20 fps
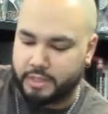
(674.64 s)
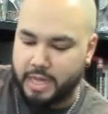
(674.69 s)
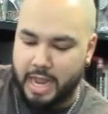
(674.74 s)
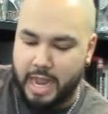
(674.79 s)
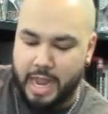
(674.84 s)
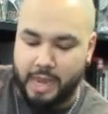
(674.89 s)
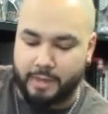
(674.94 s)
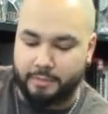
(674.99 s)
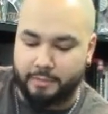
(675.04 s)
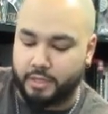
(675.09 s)

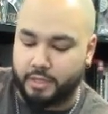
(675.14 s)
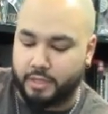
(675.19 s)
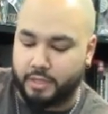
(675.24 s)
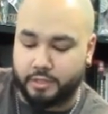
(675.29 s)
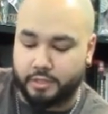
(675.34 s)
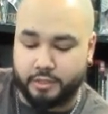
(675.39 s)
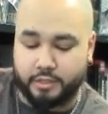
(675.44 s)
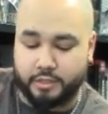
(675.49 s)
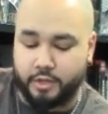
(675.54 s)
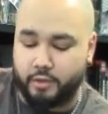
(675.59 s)
I'm gonna
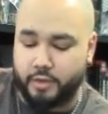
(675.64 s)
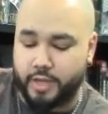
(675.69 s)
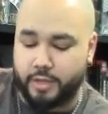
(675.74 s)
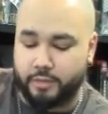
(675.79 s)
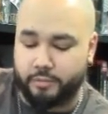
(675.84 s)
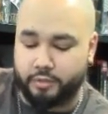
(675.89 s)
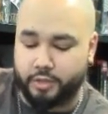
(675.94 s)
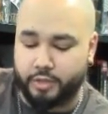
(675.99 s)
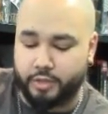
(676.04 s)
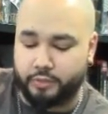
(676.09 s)
just go ahead
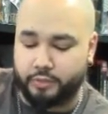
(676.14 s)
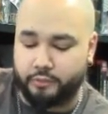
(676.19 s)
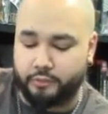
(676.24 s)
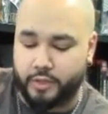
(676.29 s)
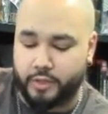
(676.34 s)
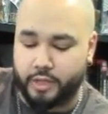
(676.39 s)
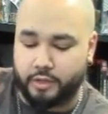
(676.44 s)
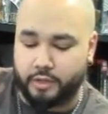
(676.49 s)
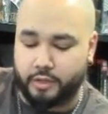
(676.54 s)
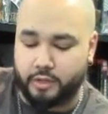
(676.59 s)
and point the
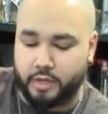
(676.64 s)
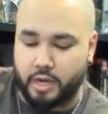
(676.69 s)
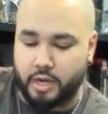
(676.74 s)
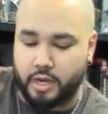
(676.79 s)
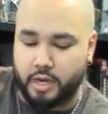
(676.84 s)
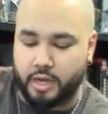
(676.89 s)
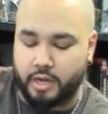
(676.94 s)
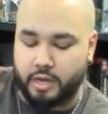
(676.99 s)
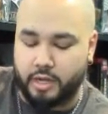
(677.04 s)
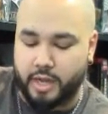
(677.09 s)
finger.
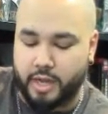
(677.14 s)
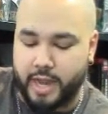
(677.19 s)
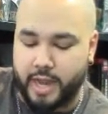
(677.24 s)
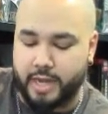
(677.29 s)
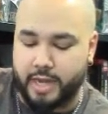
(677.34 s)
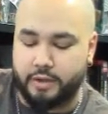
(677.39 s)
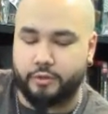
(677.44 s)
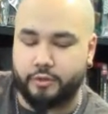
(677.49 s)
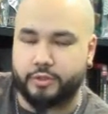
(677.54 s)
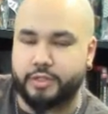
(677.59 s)
Uh,
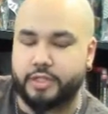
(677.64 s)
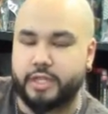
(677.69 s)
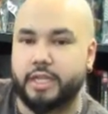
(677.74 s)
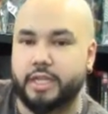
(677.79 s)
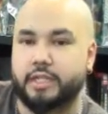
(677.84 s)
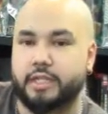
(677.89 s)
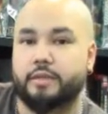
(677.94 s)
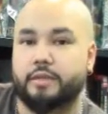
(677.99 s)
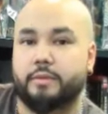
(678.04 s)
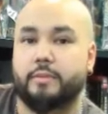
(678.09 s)
Ann
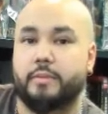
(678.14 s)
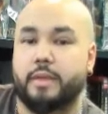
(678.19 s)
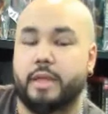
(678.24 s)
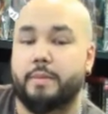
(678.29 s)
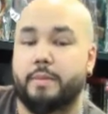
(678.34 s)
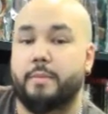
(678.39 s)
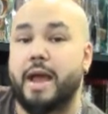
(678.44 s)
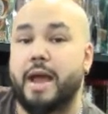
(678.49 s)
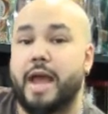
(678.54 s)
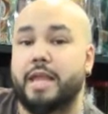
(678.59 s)
Nocenti, to,
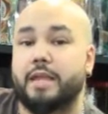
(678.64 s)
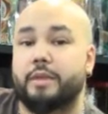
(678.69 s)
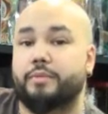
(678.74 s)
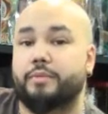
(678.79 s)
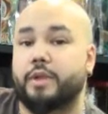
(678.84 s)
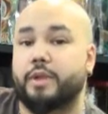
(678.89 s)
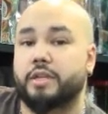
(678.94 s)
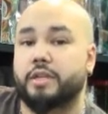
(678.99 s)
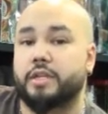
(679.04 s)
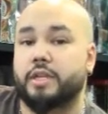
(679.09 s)
in my
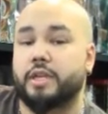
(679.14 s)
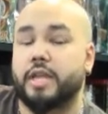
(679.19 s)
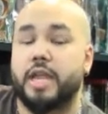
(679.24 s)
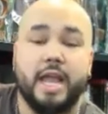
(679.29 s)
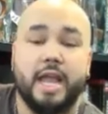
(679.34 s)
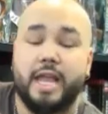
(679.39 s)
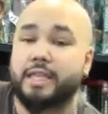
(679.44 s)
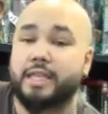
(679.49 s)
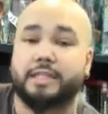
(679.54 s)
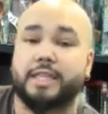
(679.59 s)
opinion,
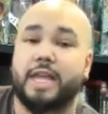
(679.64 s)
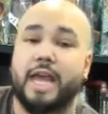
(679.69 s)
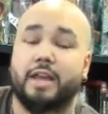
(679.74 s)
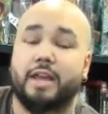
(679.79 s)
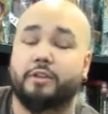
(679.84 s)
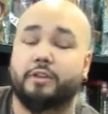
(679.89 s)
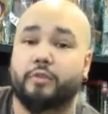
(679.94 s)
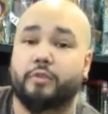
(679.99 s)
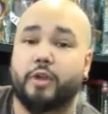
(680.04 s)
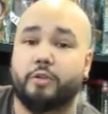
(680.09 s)
is not
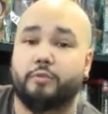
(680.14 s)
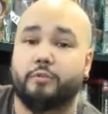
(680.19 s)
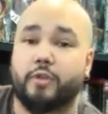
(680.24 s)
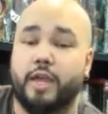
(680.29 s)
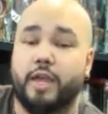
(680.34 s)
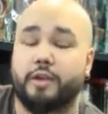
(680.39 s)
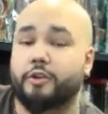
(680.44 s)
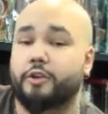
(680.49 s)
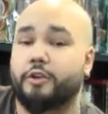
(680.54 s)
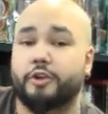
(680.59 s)
a great
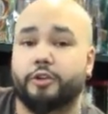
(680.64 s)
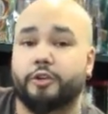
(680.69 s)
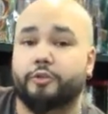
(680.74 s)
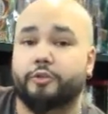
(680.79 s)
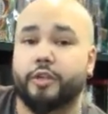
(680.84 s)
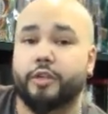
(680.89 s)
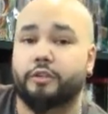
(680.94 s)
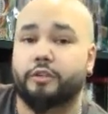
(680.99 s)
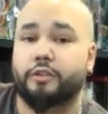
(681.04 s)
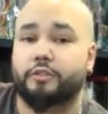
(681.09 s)
writer. Her
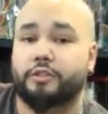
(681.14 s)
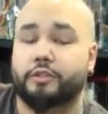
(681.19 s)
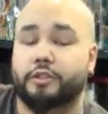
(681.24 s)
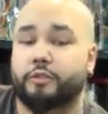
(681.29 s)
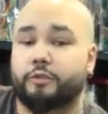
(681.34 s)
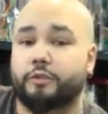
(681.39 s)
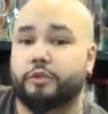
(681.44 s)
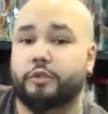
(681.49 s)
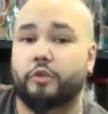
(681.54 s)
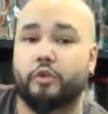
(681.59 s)
Green Arrow
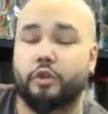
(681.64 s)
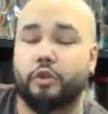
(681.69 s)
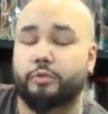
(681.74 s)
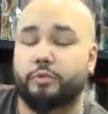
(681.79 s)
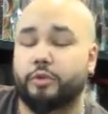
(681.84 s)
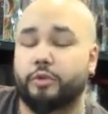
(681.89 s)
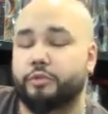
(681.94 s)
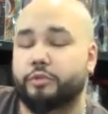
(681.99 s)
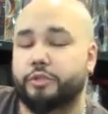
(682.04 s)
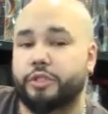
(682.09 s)
stuff was
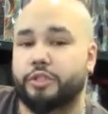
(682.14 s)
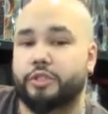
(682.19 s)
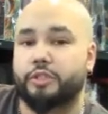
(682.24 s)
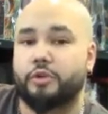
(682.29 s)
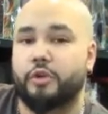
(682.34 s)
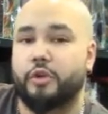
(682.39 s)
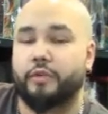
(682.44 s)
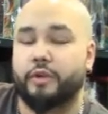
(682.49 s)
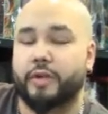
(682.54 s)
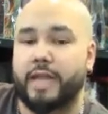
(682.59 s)
horrible, and when she
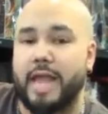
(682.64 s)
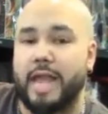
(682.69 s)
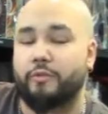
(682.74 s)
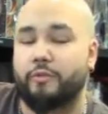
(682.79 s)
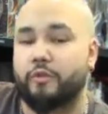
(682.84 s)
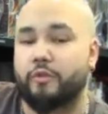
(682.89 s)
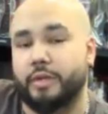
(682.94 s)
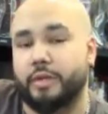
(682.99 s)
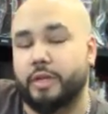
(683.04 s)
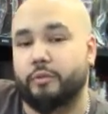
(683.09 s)
took over
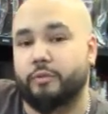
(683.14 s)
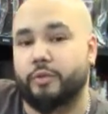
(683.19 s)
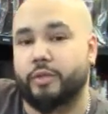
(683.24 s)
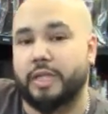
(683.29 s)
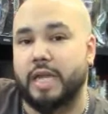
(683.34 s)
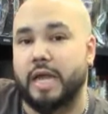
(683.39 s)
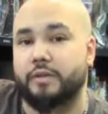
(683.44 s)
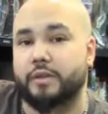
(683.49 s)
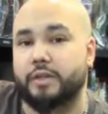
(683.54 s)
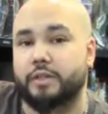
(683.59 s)
Catwoman, it went
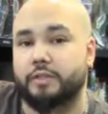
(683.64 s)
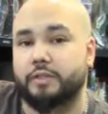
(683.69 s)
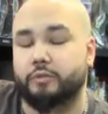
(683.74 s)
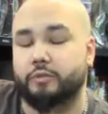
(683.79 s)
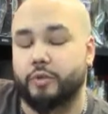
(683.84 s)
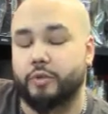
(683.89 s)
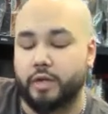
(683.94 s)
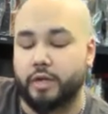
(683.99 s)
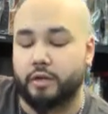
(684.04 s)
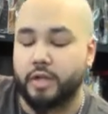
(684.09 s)
downhill as
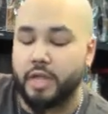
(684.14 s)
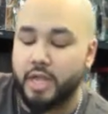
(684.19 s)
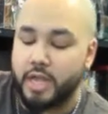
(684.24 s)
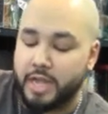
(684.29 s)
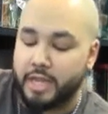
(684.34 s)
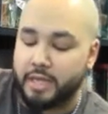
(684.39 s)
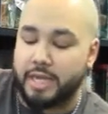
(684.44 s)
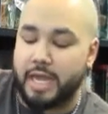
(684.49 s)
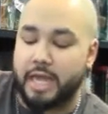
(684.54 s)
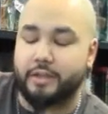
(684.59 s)
well.
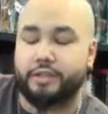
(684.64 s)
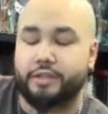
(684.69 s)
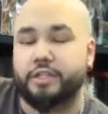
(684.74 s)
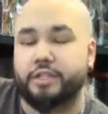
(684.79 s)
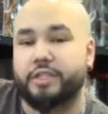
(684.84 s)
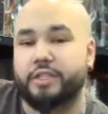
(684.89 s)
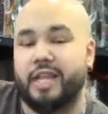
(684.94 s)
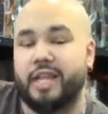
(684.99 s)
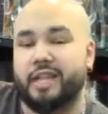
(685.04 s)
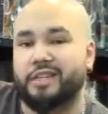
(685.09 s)
Now that
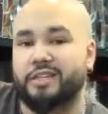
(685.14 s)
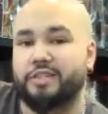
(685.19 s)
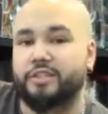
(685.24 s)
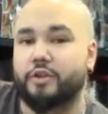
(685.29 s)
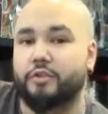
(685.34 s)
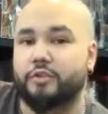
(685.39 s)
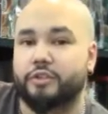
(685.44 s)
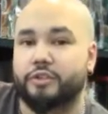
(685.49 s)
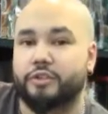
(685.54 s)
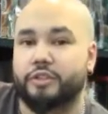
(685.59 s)
she's handling
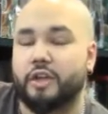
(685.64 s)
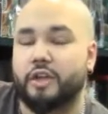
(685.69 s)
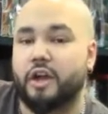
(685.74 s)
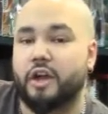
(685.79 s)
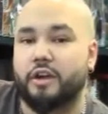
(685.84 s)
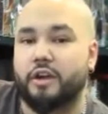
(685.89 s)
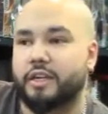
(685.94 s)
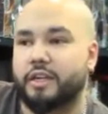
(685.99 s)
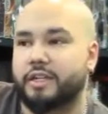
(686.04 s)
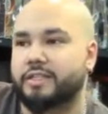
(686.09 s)
Joker's
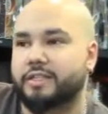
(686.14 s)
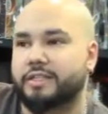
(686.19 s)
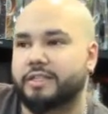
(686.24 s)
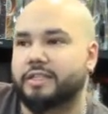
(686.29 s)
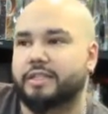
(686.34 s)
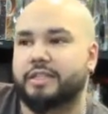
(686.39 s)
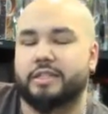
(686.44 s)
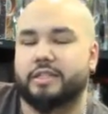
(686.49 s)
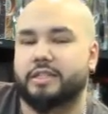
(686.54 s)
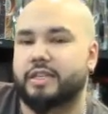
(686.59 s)
daughter, it
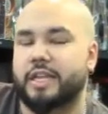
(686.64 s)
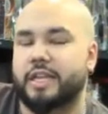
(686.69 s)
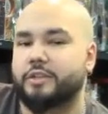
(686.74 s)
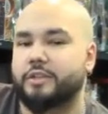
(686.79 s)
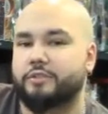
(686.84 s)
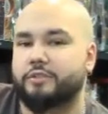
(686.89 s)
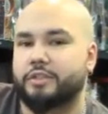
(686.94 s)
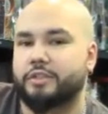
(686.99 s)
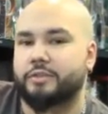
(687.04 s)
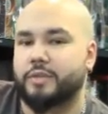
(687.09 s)
doesn't
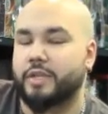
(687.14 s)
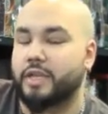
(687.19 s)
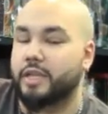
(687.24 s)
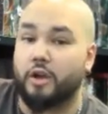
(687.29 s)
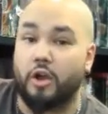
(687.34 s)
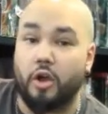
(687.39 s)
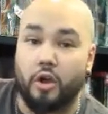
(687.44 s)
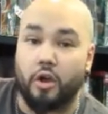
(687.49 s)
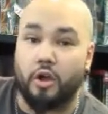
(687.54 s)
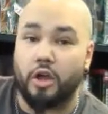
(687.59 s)
interest me at
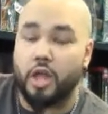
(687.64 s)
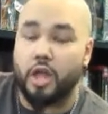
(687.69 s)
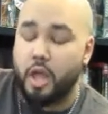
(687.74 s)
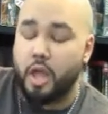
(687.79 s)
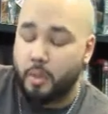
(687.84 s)
all.